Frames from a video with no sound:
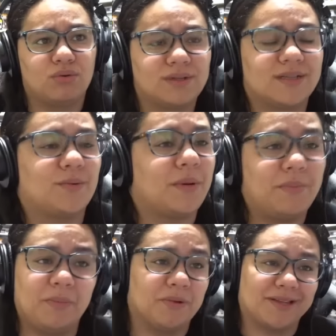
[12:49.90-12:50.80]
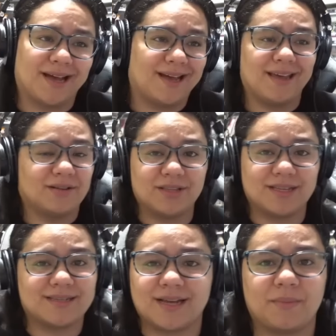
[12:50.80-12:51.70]
this is why people die on
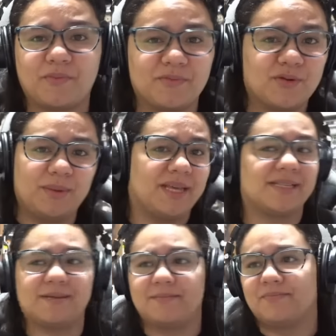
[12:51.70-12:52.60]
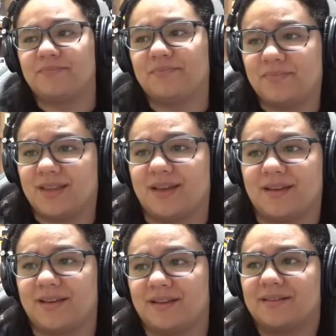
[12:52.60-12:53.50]
this type of movies.
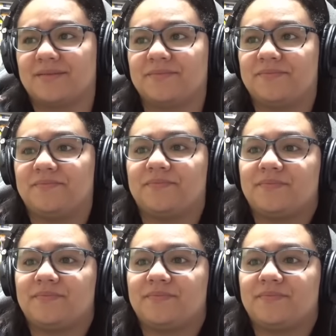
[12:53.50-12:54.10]
Sarah Fier